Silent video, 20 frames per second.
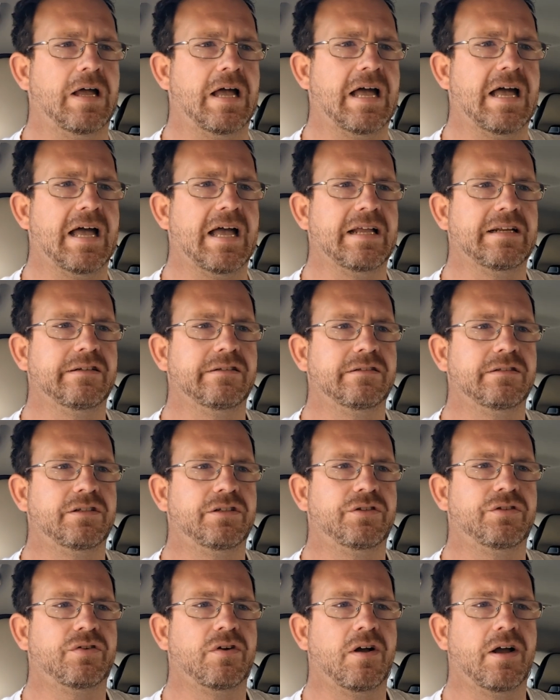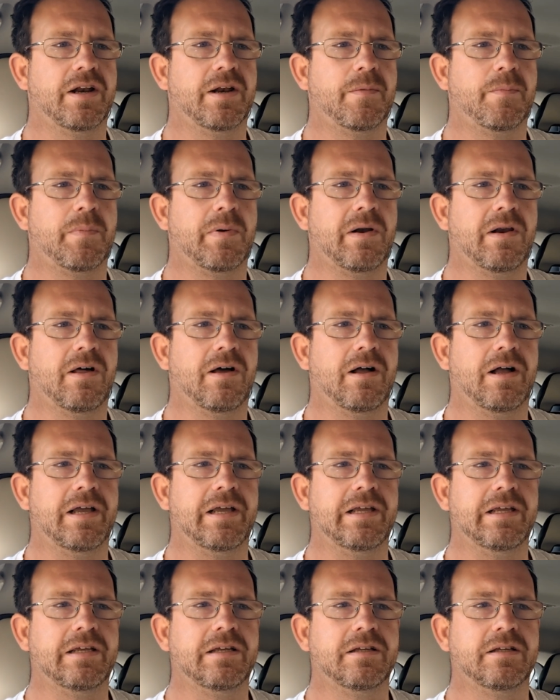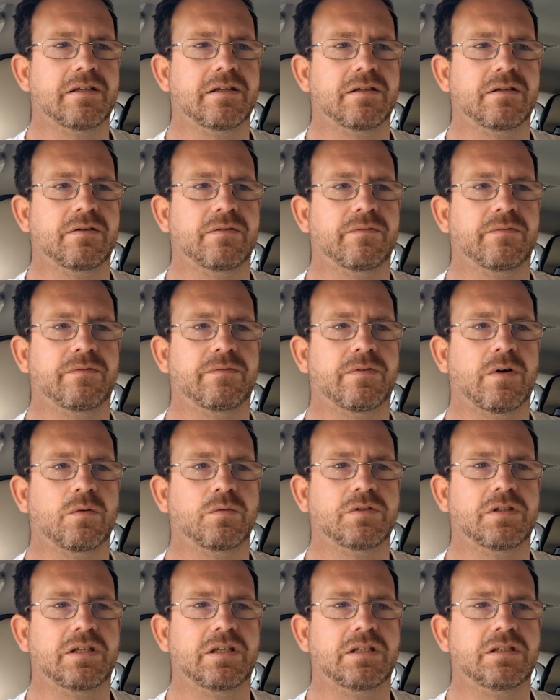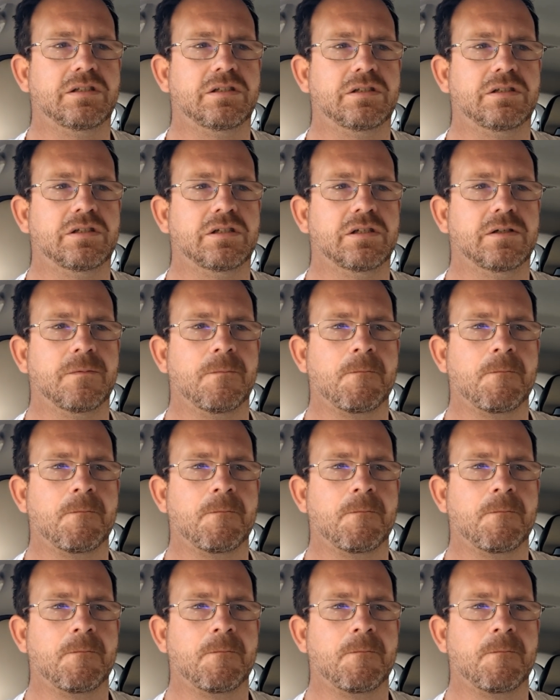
and try and apply voltage